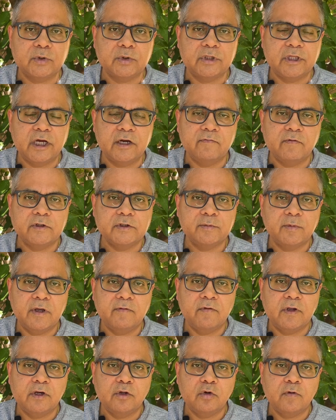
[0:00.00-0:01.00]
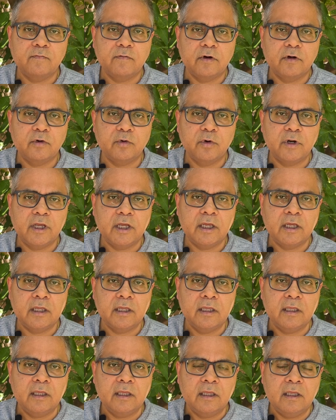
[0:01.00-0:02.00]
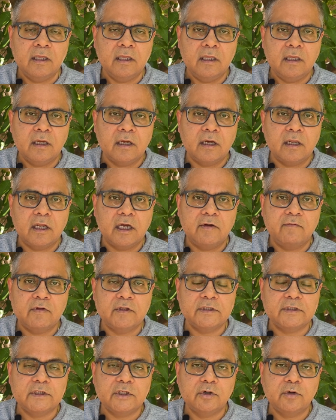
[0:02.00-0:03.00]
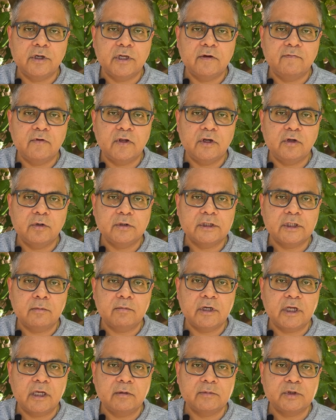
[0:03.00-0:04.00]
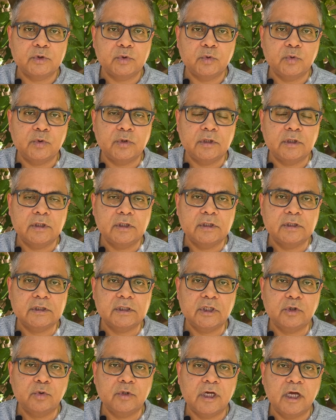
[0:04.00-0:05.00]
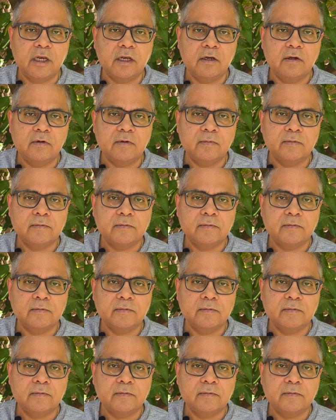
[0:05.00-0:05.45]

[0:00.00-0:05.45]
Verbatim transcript: that was my video for today, and I will see you in a video sometime soon. See you then.